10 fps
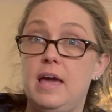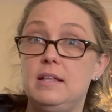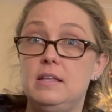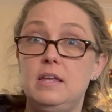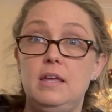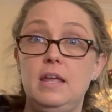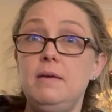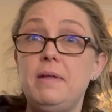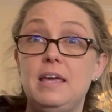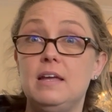and
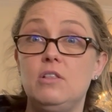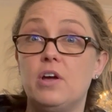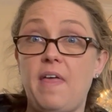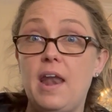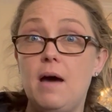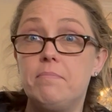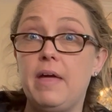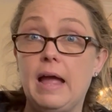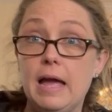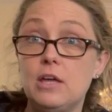anybody can look that up.
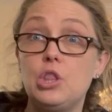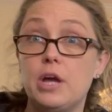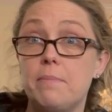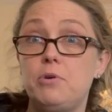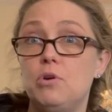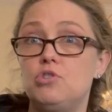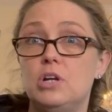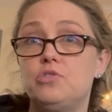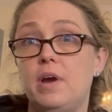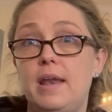Like I could look up your
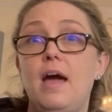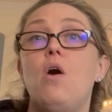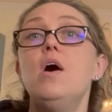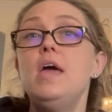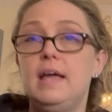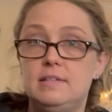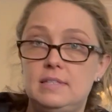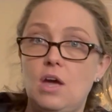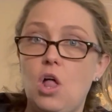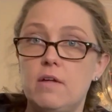address right now and
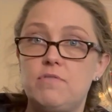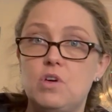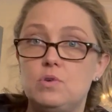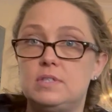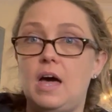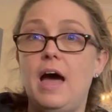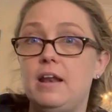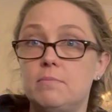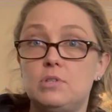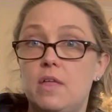see all of those
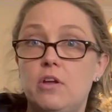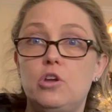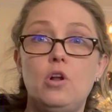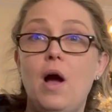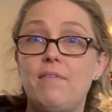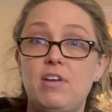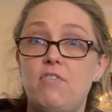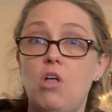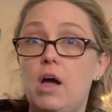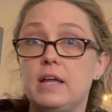items on there. You don't have to
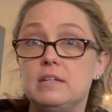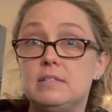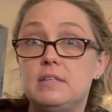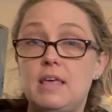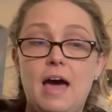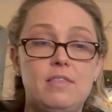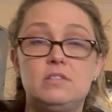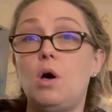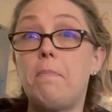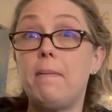have a login to see that.
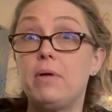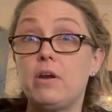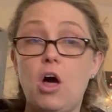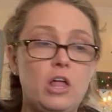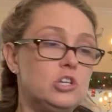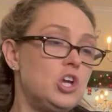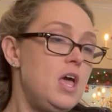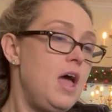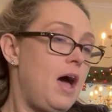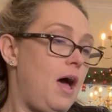It's all public knowledge.
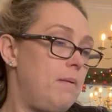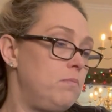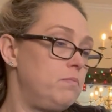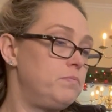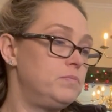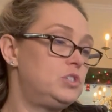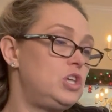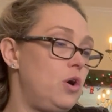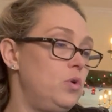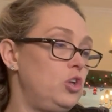
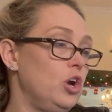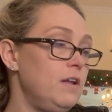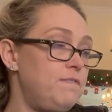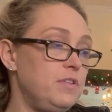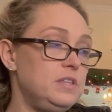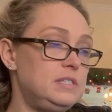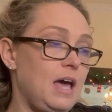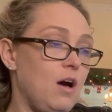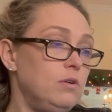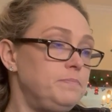So you're gonna fill this
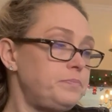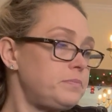out,